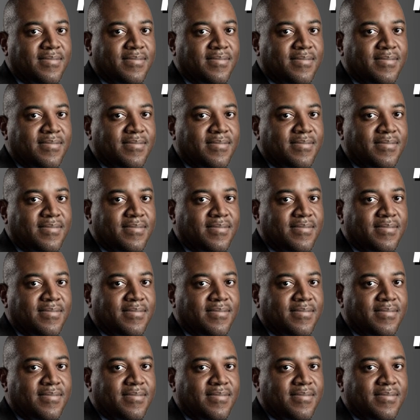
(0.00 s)

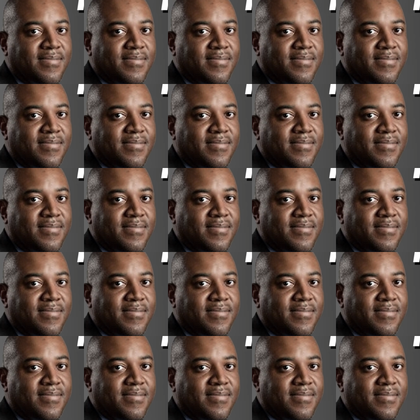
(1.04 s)

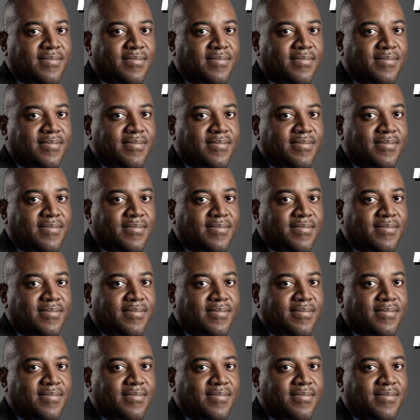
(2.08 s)

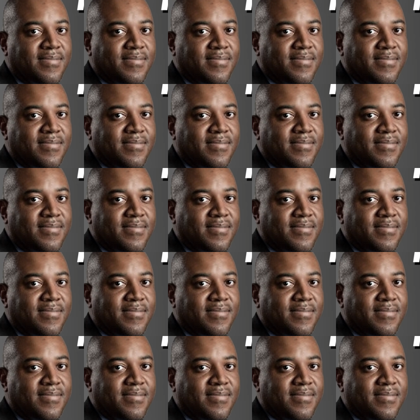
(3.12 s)
This is a still picture; no speech is visible.